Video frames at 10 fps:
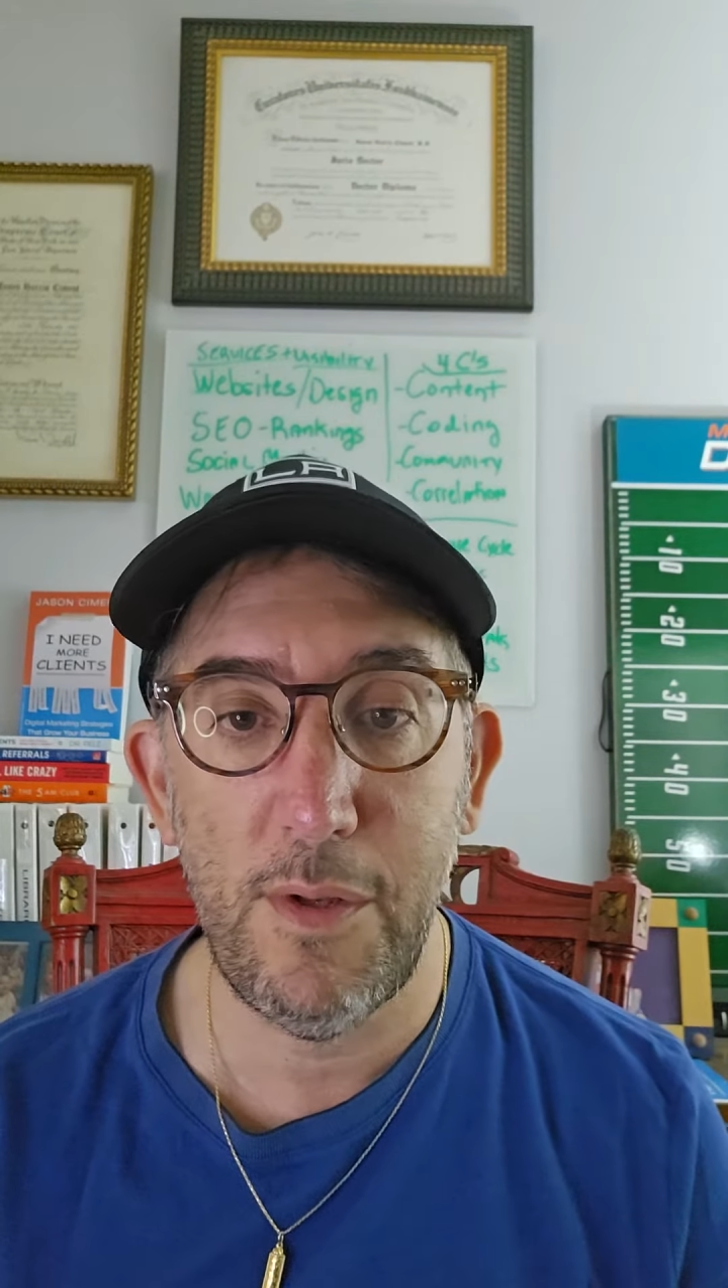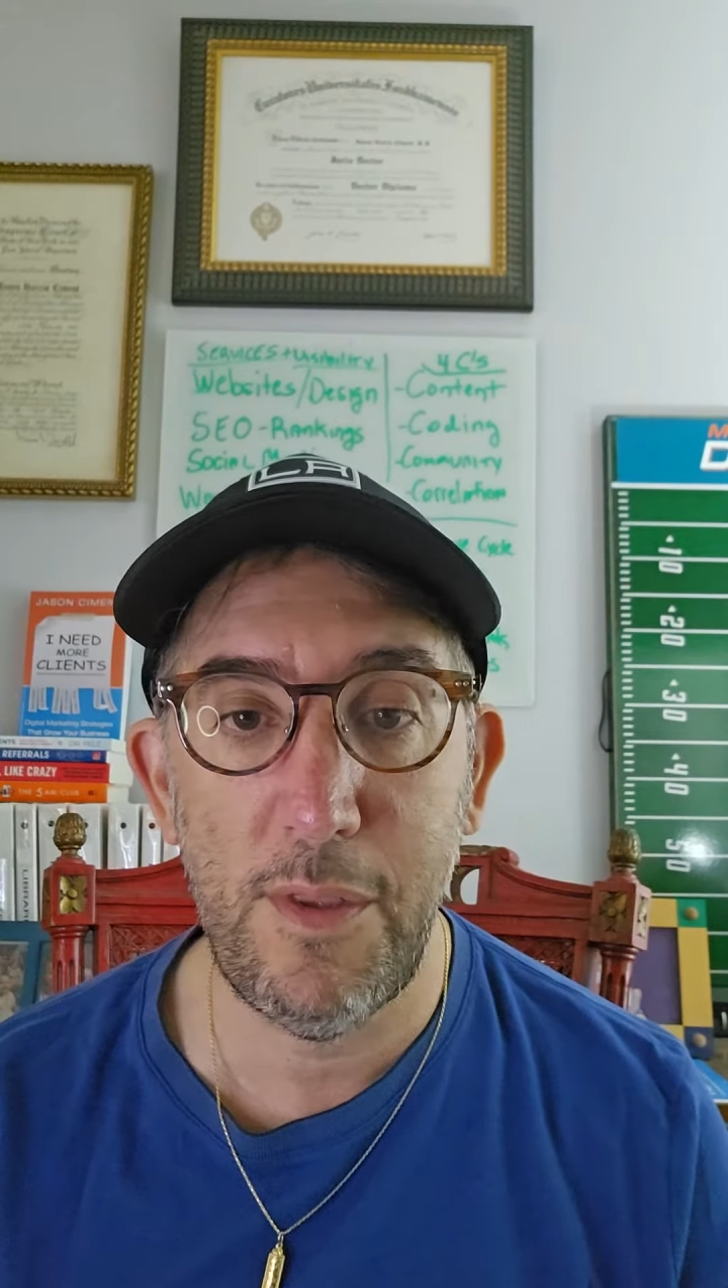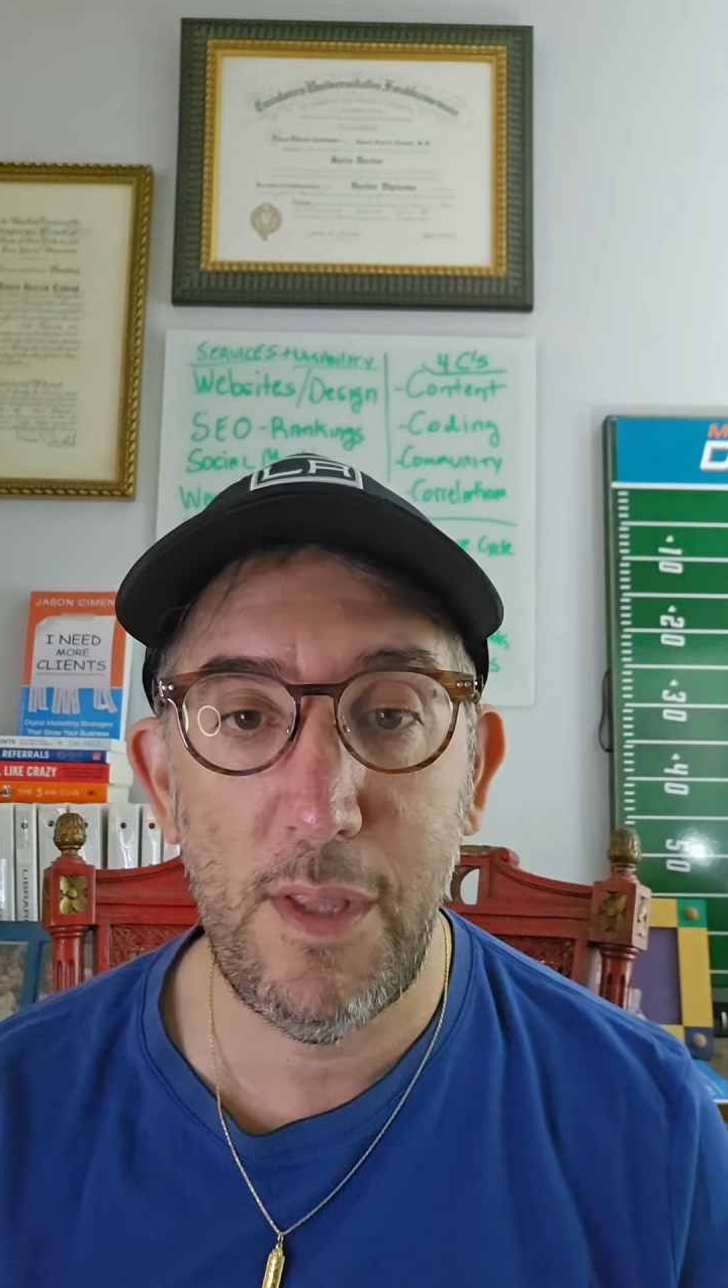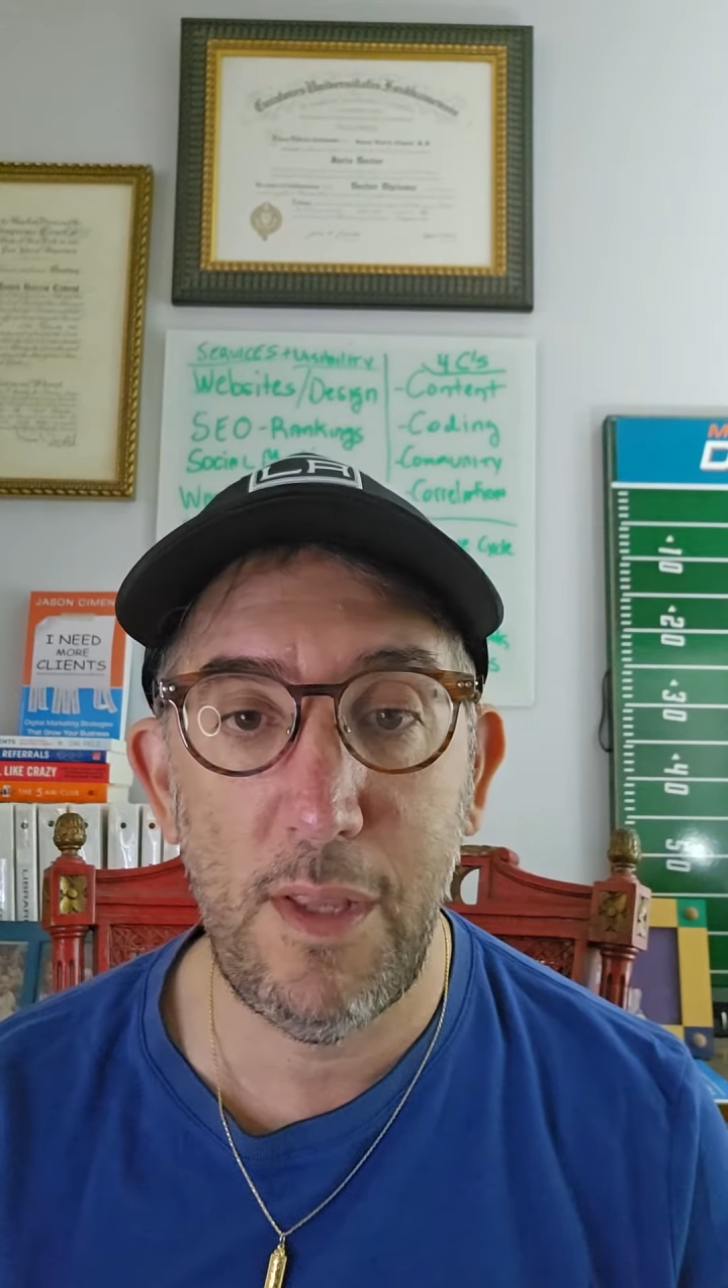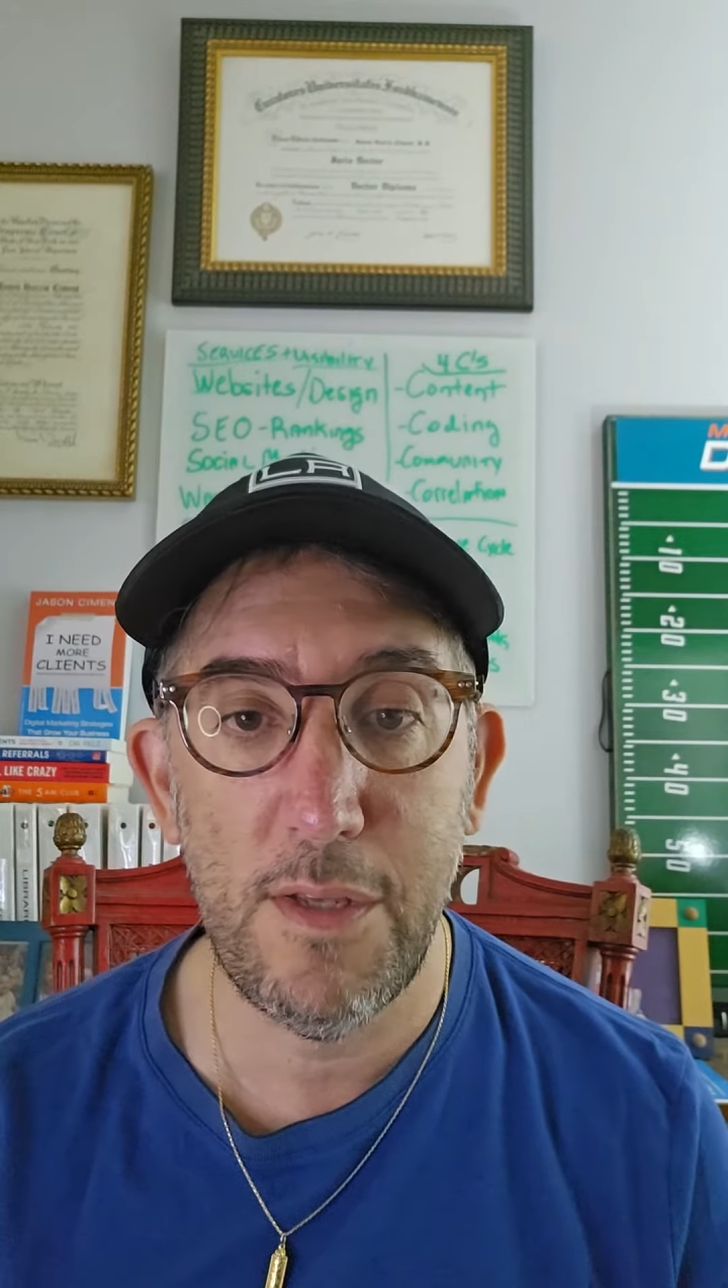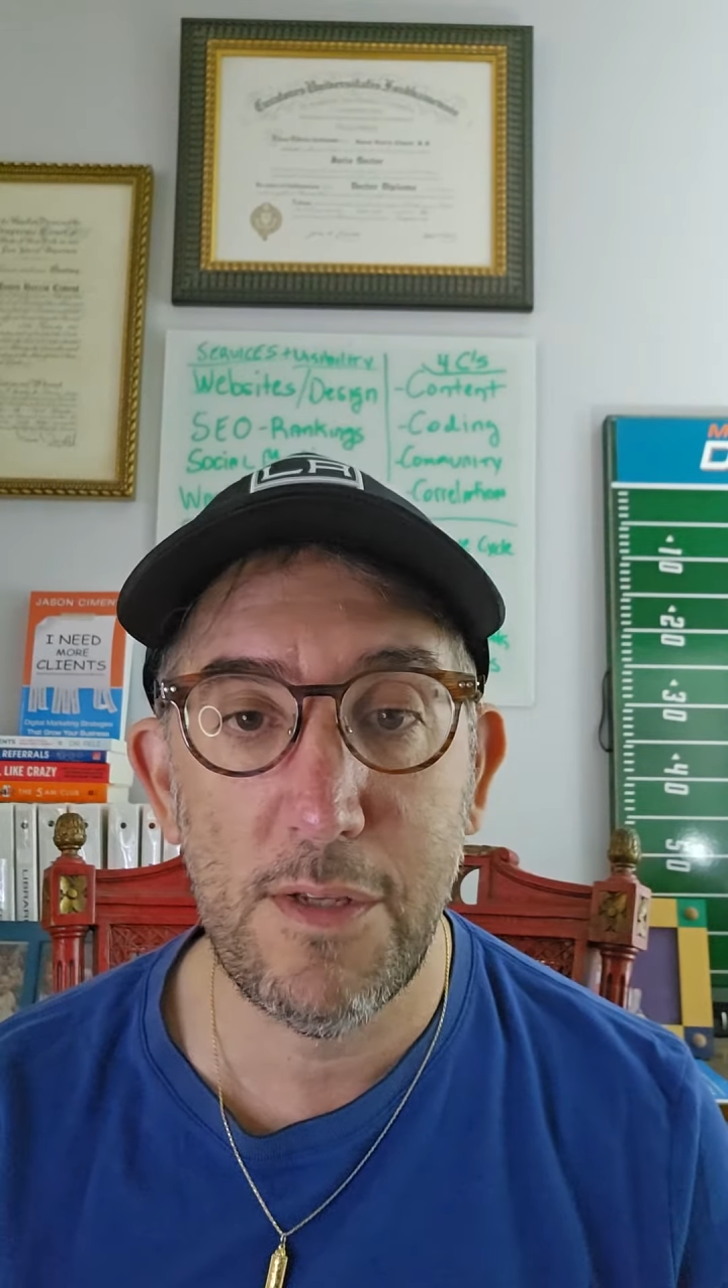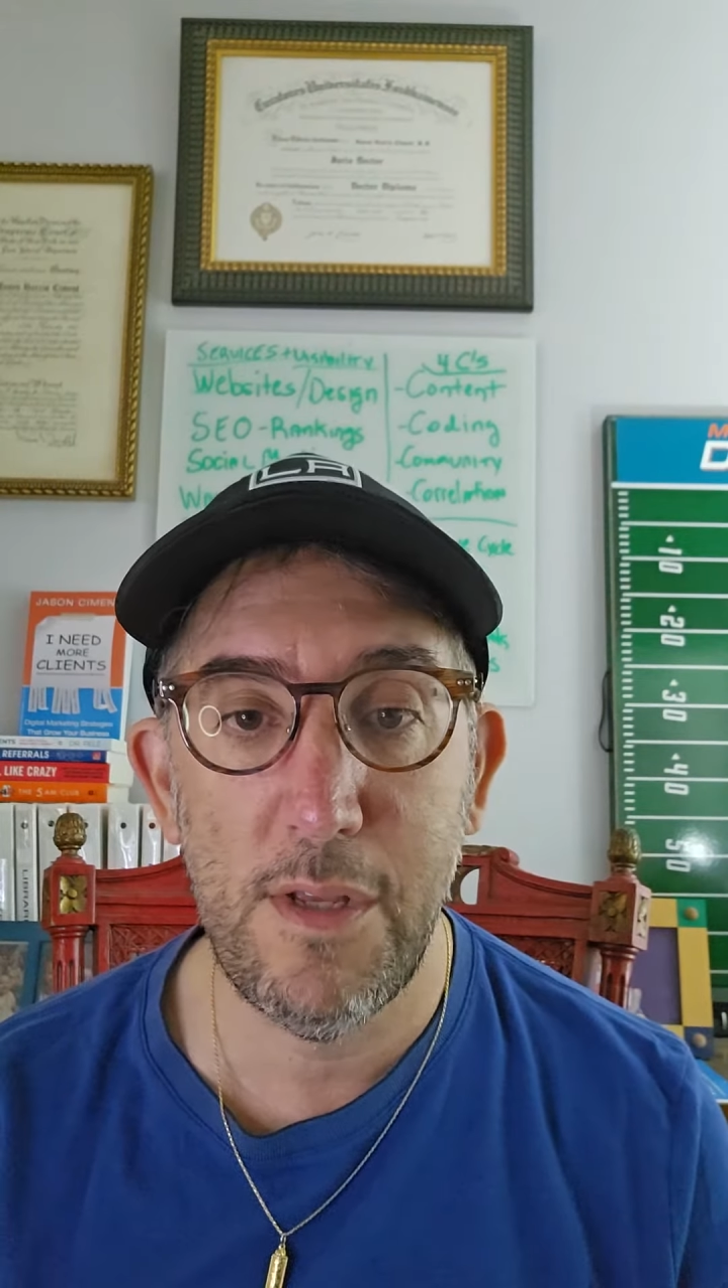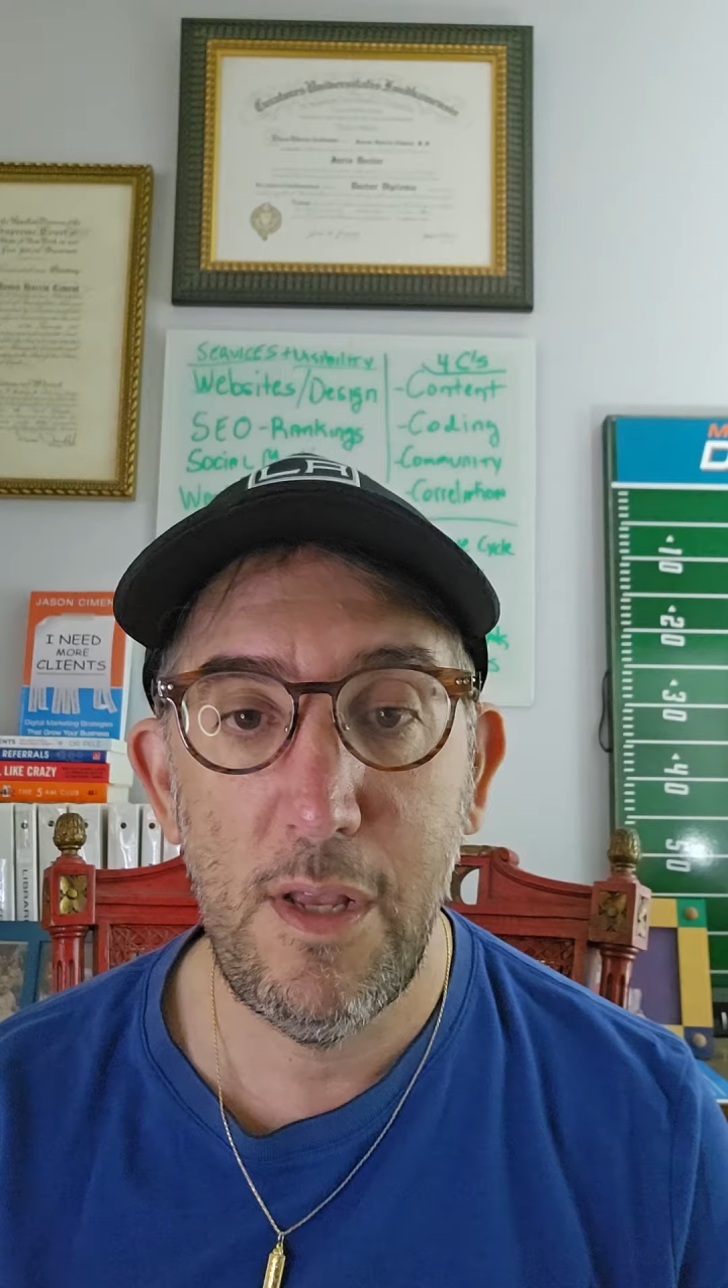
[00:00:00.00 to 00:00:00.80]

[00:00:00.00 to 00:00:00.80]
things